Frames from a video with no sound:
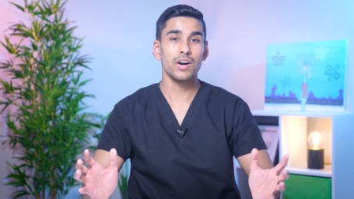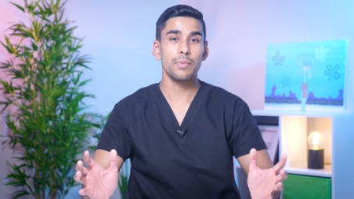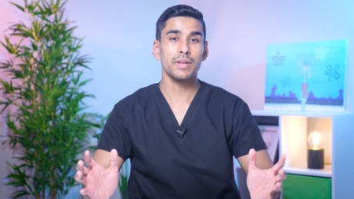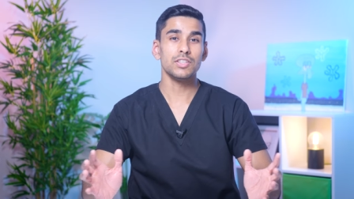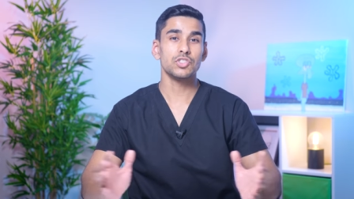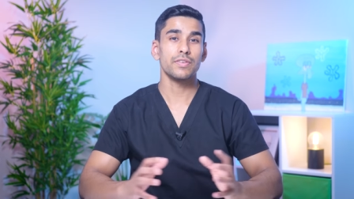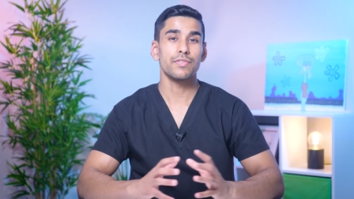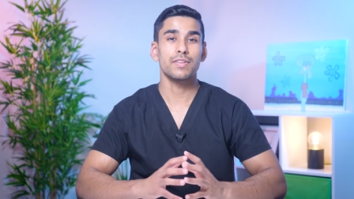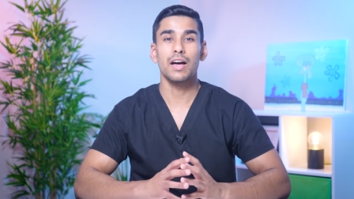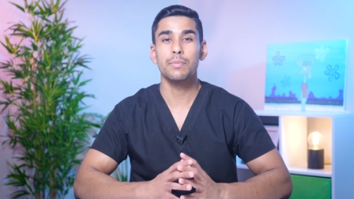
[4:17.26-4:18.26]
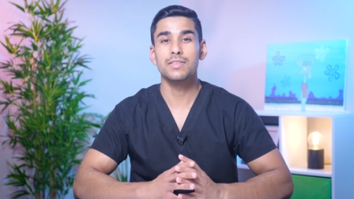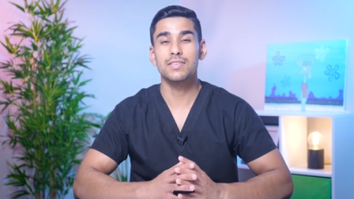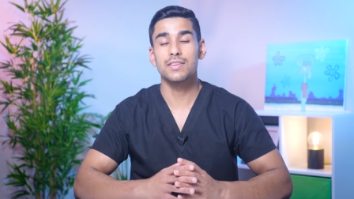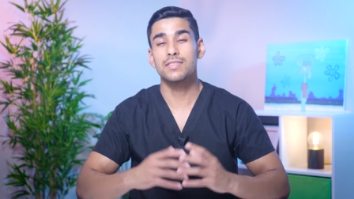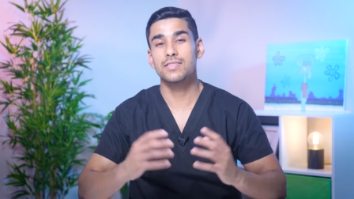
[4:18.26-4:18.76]
common injury for
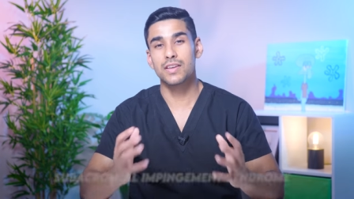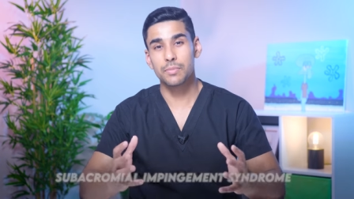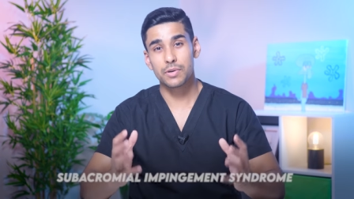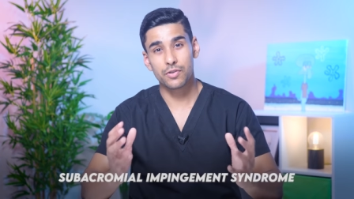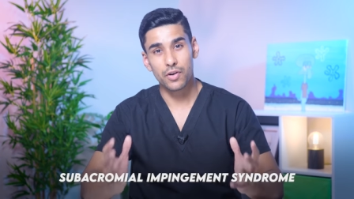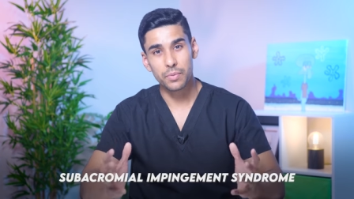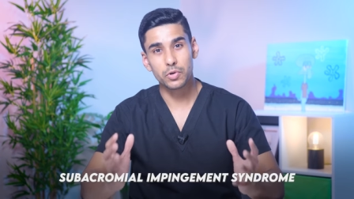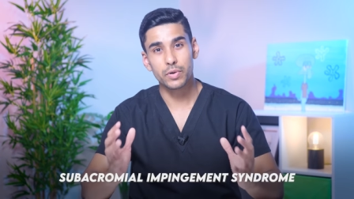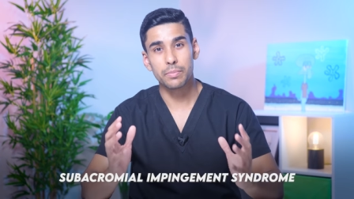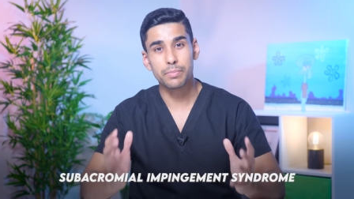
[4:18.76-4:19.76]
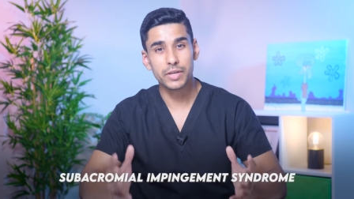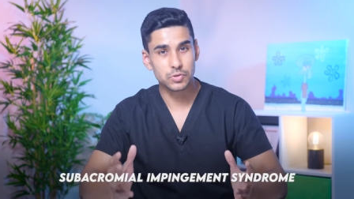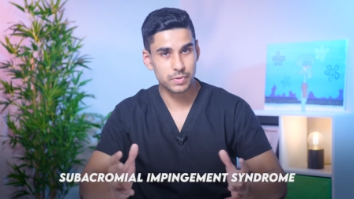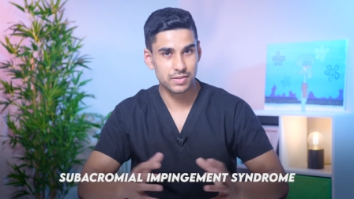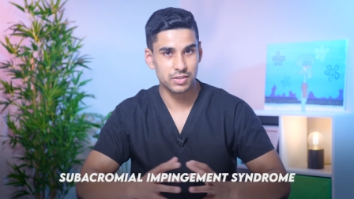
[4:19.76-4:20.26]
climbers is subacromial
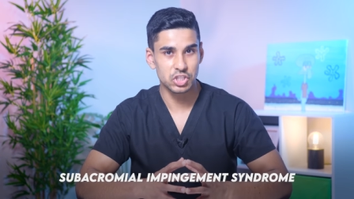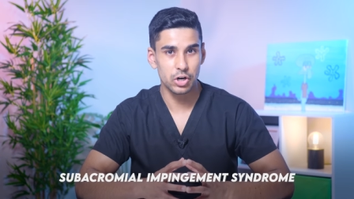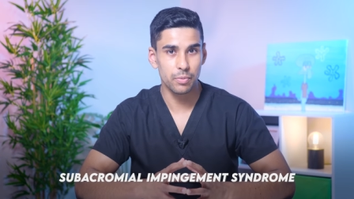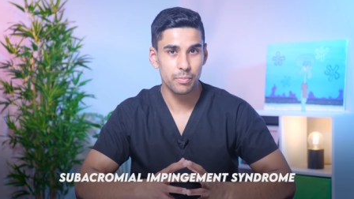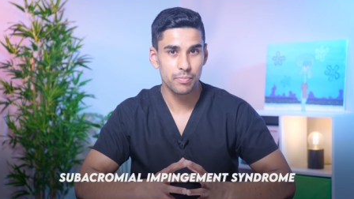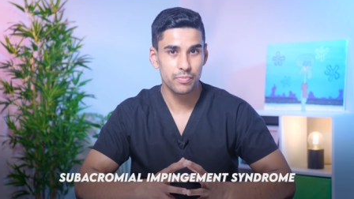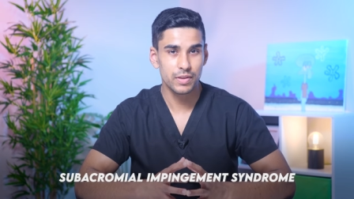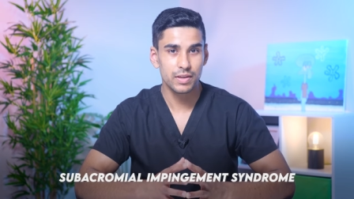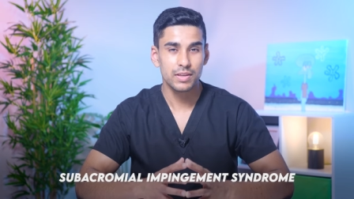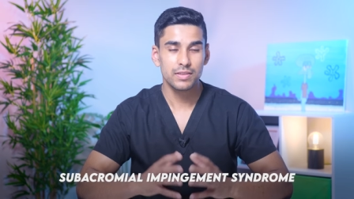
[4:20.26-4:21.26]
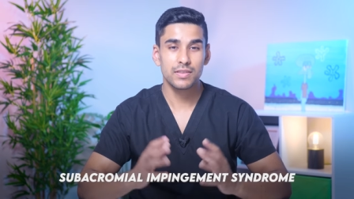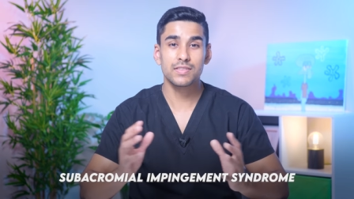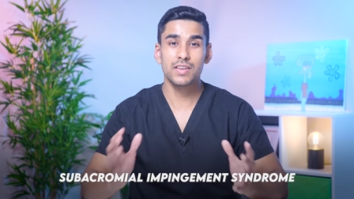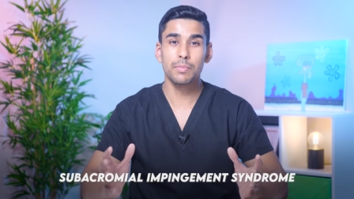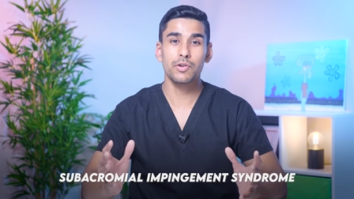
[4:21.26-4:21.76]
impingement syndrome. The
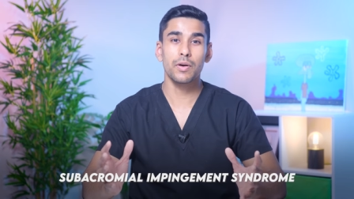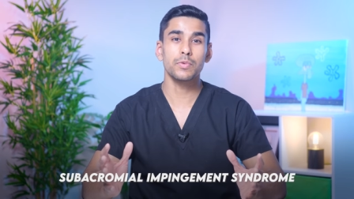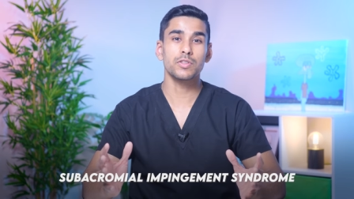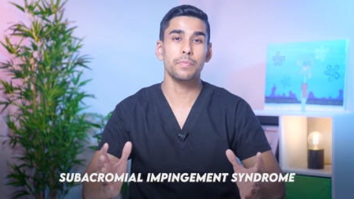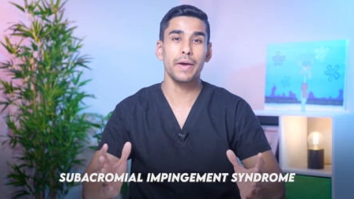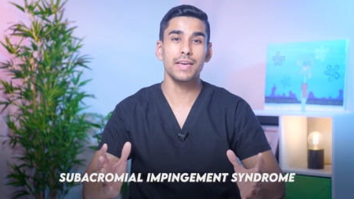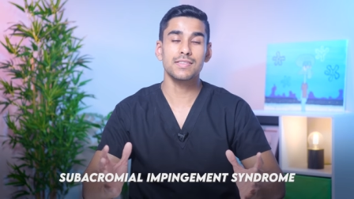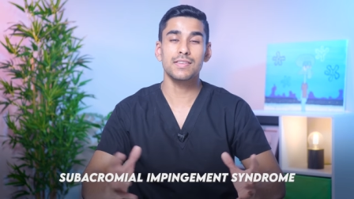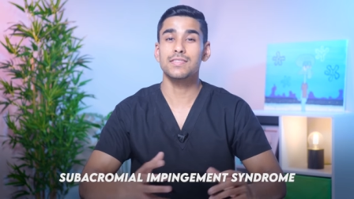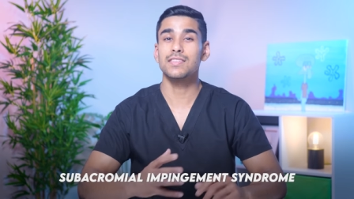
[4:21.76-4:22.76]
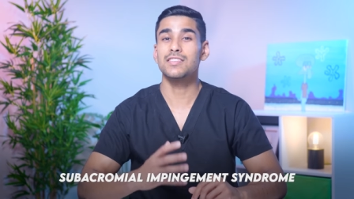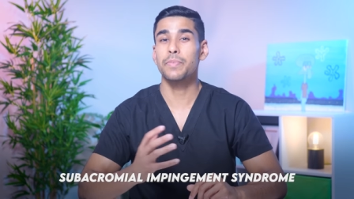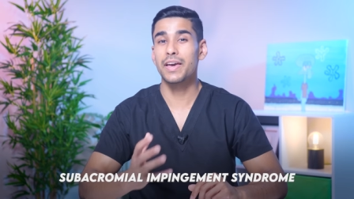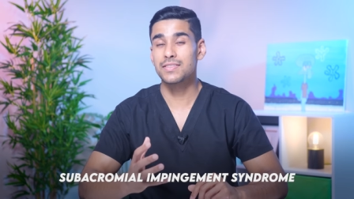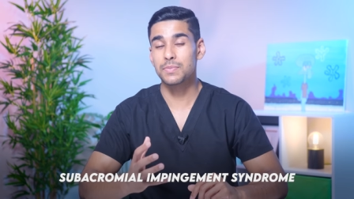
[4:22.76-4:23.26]
subacromial space is the
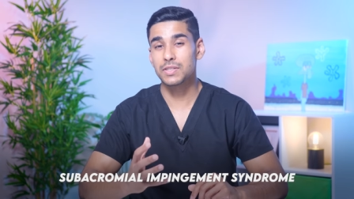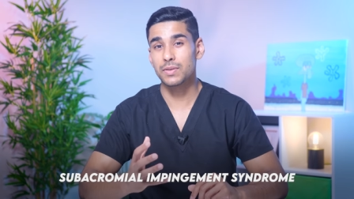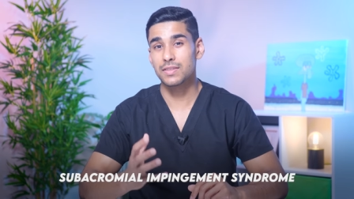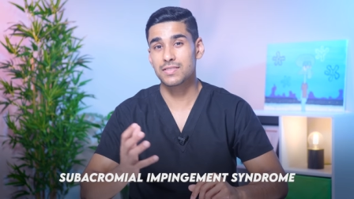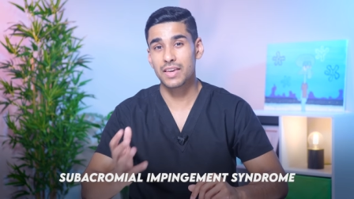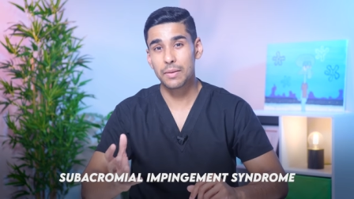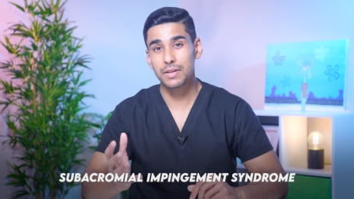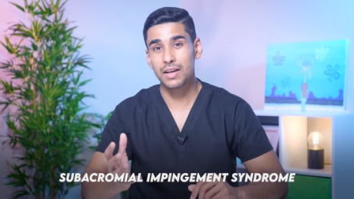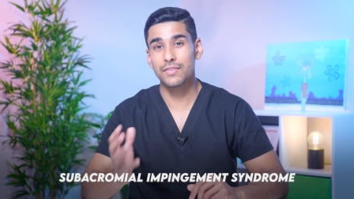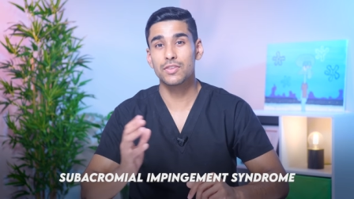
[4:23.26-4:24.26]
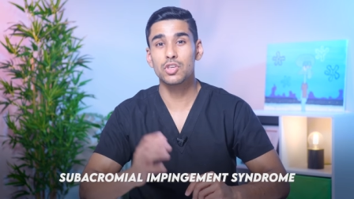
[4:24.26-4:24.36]
space between the scapula and the